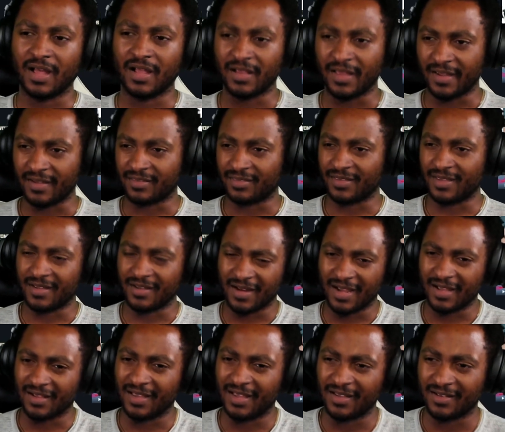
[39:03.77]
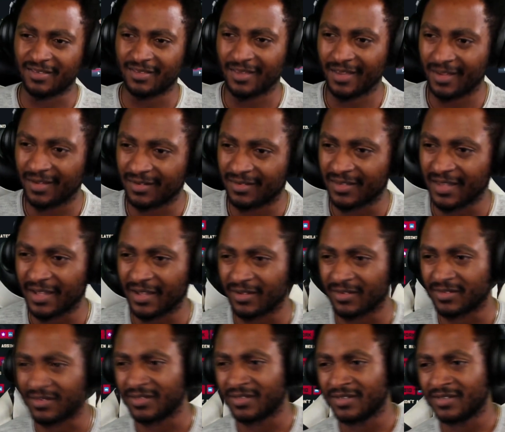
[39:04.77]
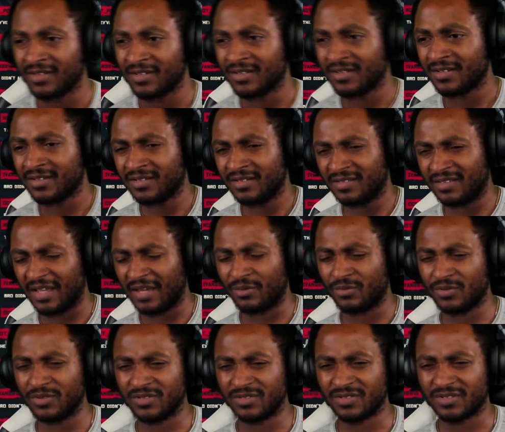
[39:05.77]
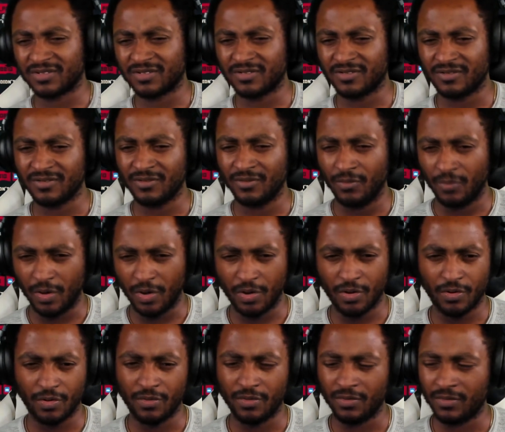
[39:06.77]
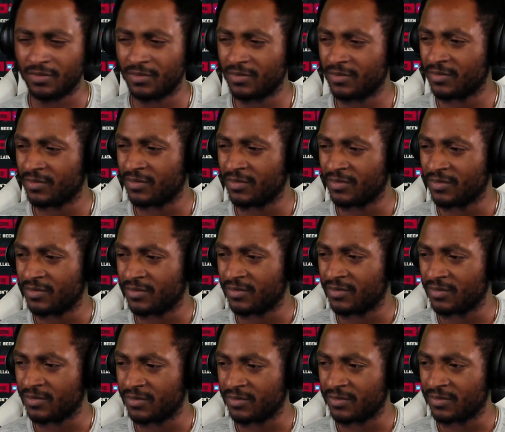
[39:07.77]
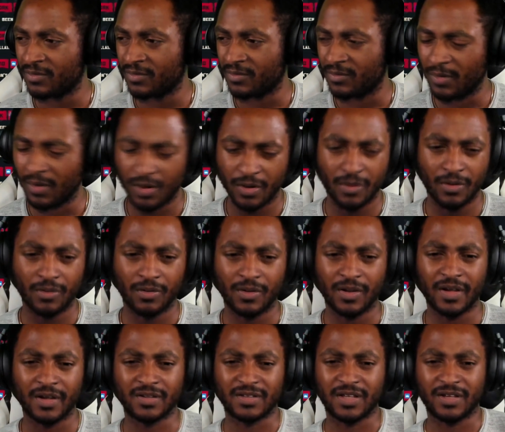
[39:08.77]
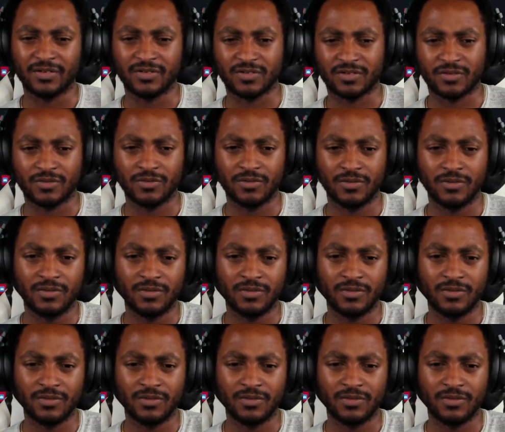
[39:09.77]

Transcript: I like that. I liked that. That that was whoa. Whoa, that, that was cool.